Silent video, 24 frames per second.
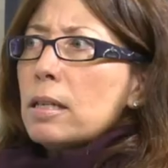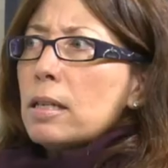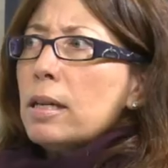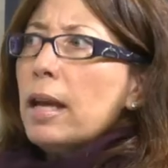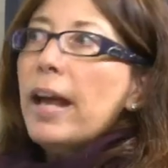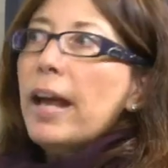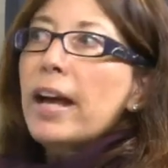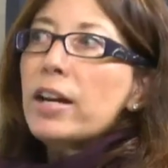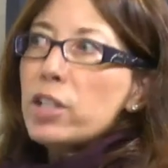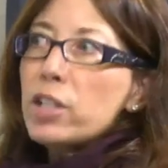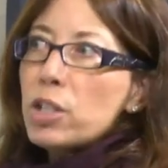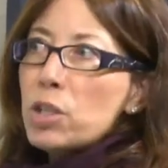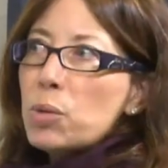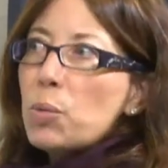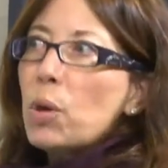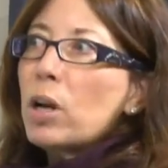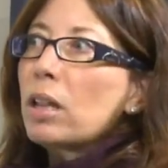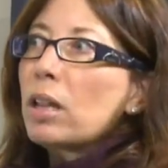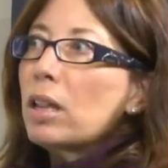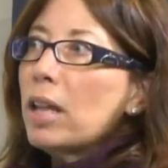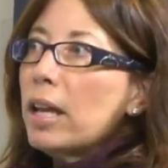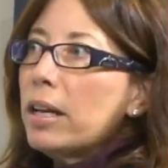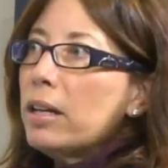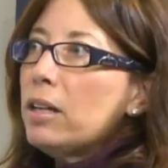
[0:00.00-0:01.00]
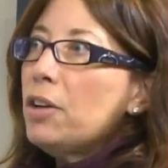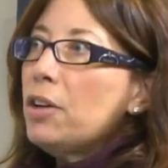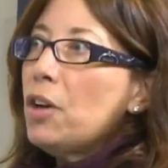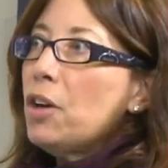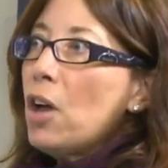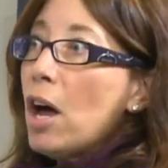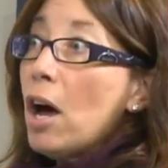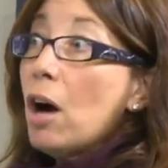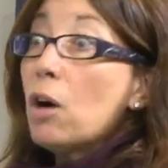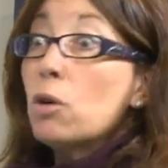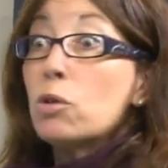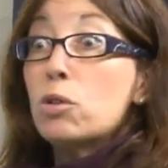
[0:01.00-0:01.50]
I mm-hmm. just want to let you
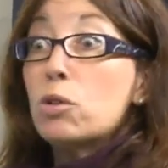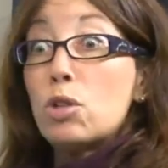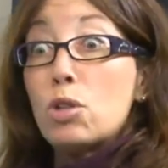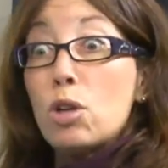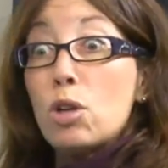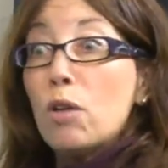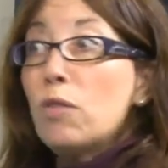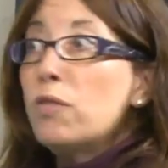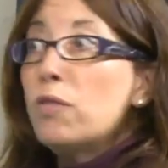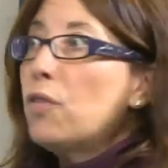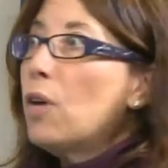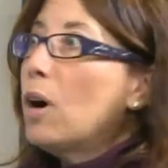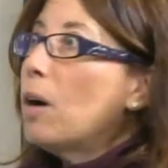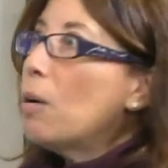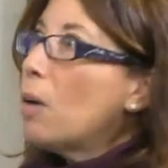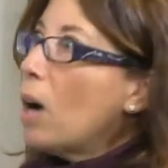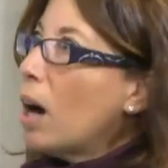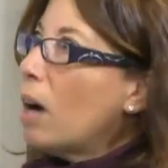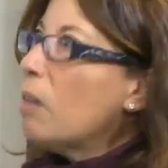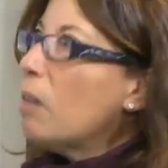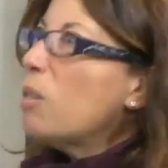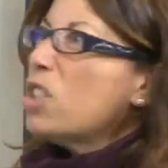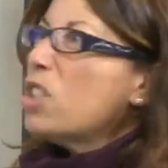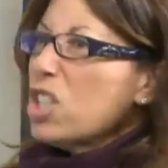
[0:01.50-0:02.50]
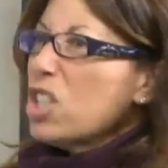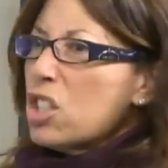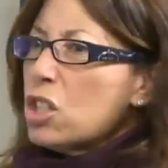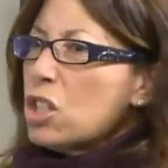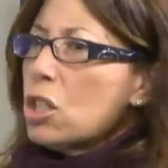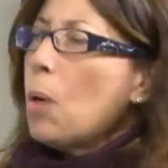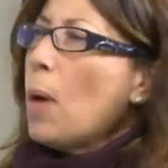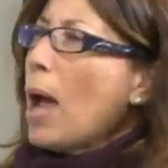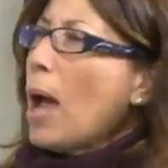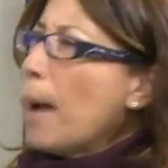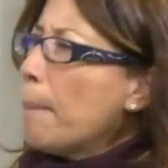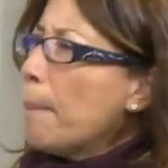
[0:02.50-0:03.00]
know. So far, just
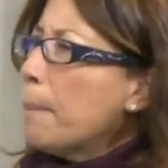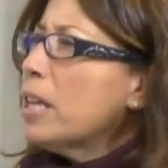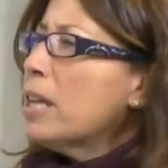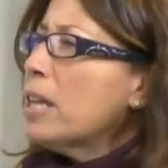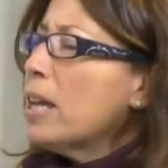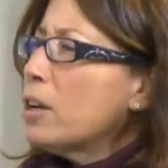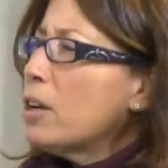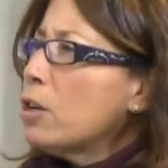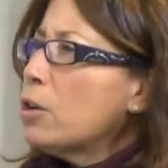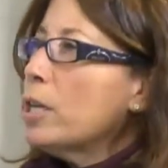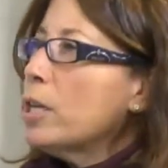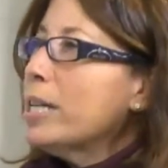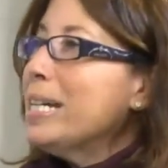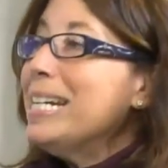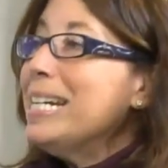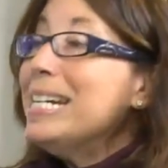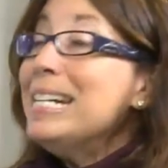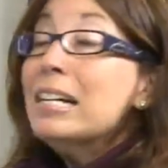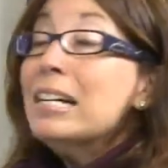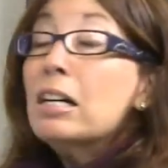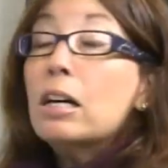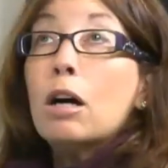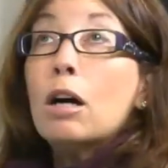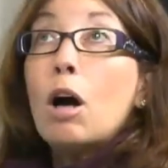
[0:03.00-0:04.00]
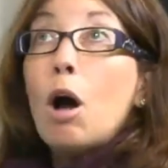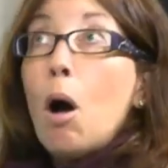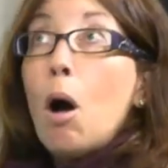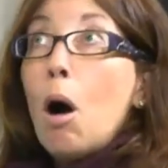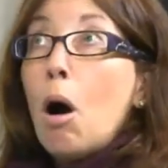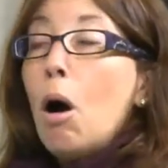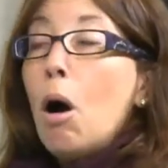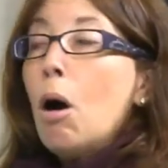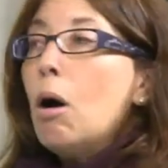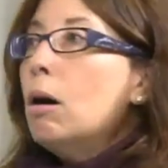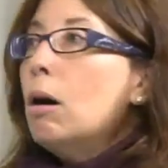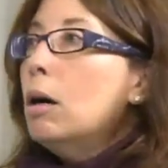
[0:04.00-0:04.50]
so happy that you're here.
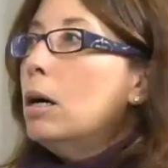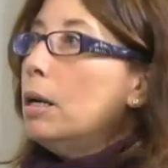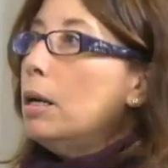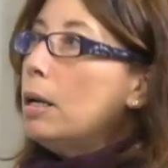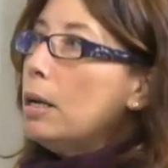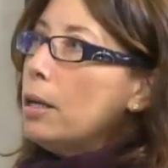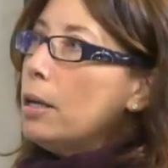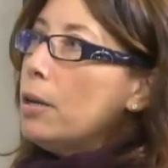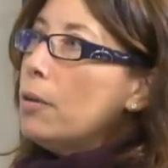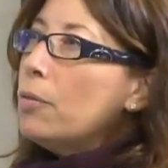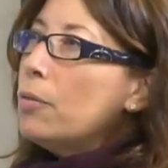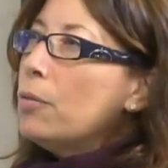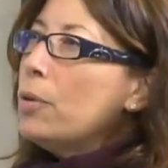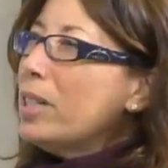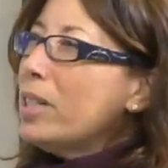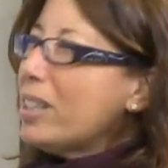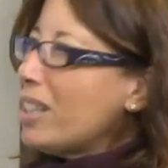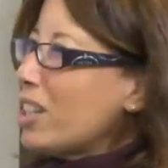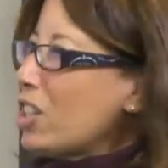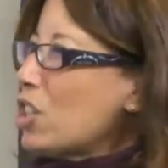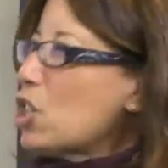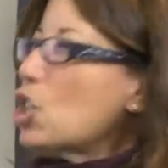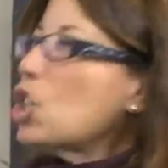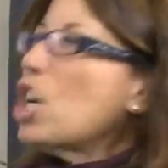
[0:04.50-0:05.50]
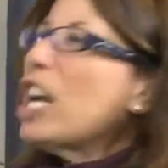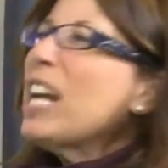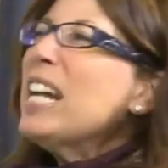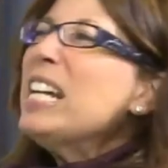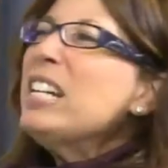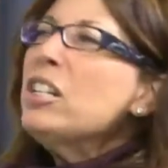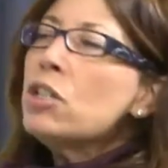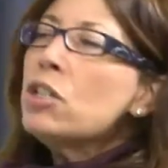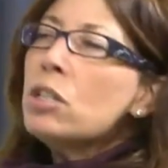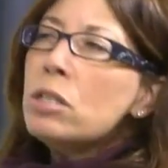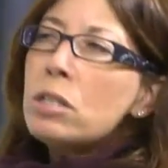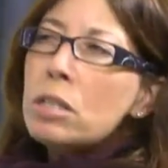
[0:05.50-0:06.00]
Yeah. Really
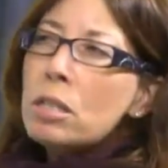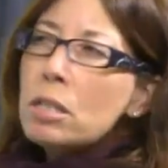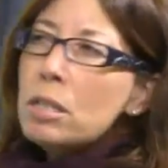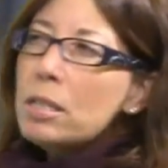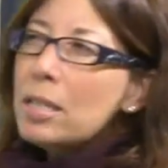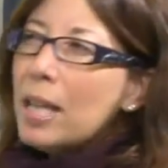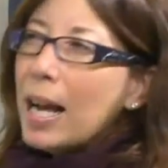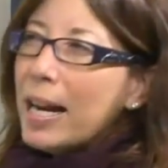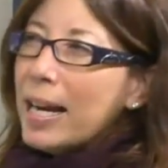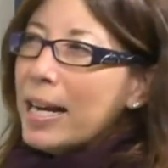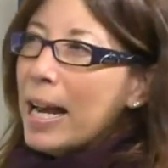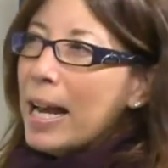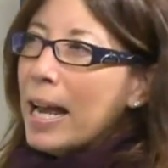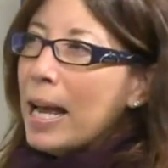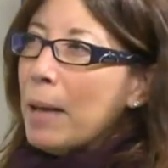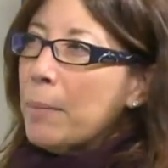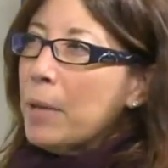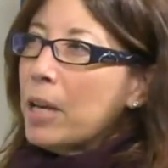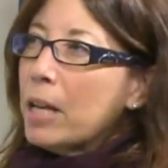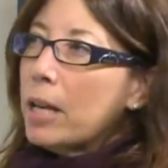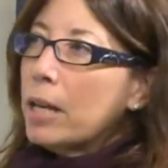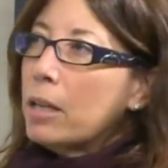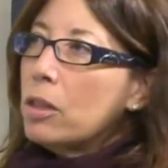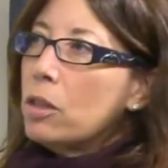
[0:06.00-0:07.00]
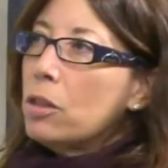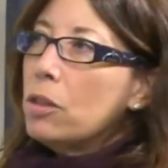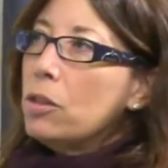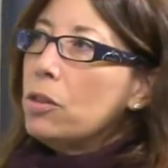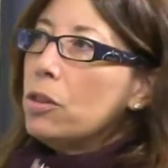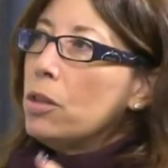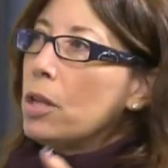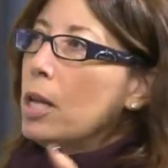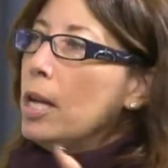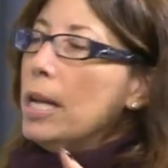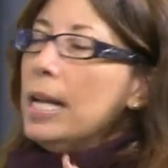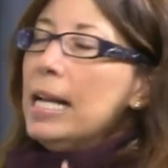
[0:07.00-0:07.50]
changes the dynamic. It and
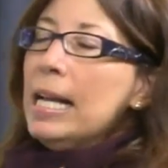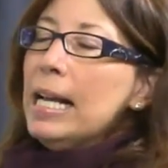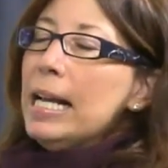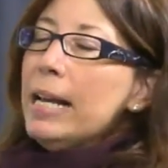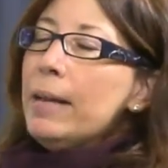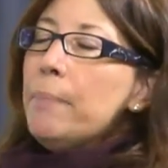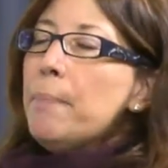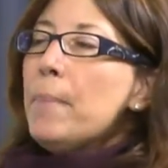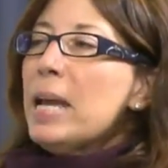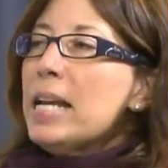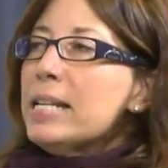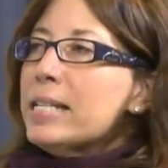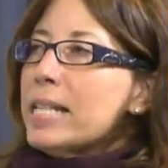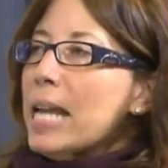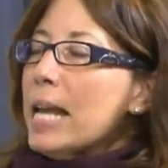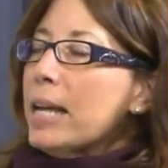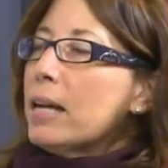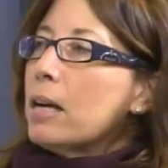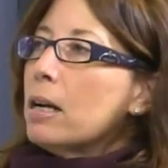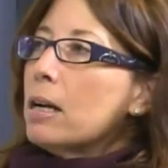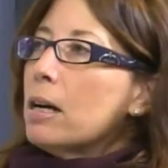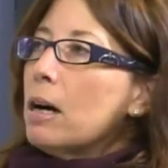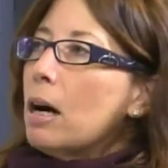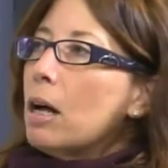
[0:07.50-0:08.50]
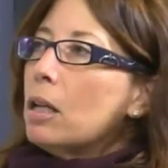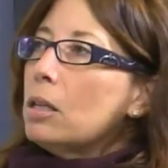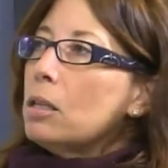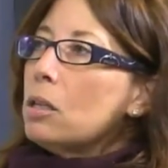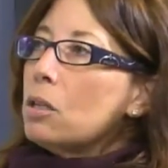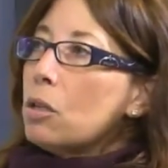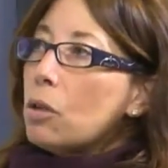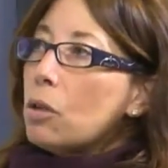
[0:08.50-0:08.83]
does. It may take a little